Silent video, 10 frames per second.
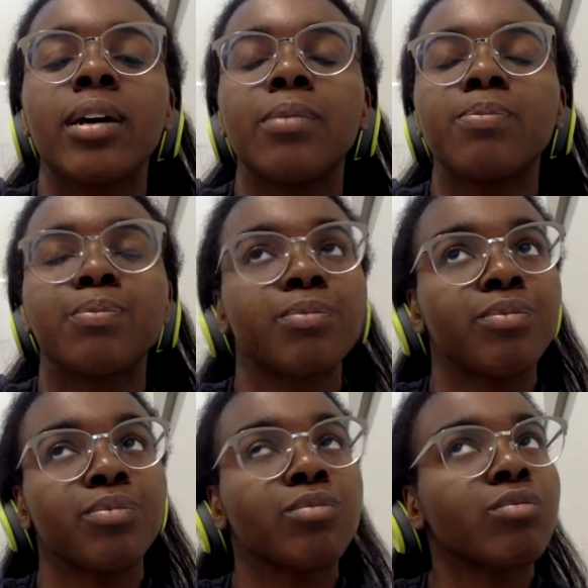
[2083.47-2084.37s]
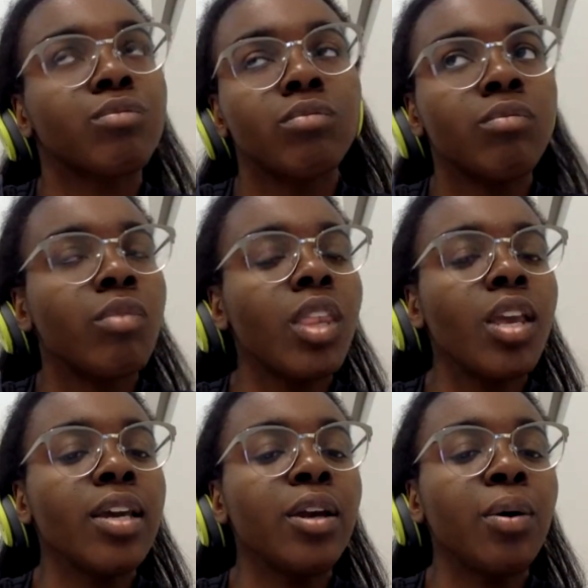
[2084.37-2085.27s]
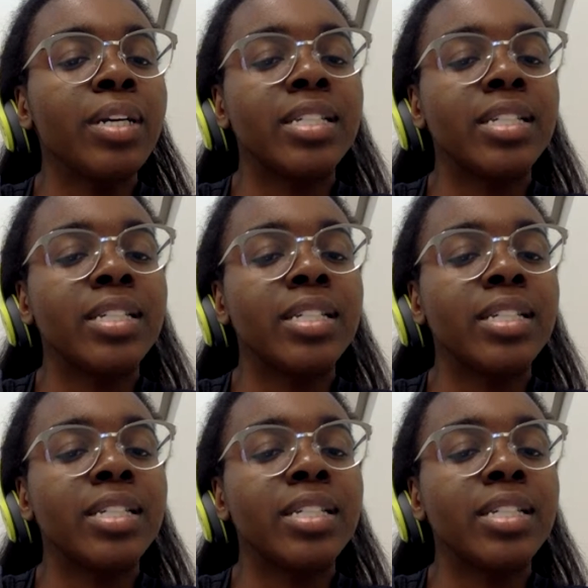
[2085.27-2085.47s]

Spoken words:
it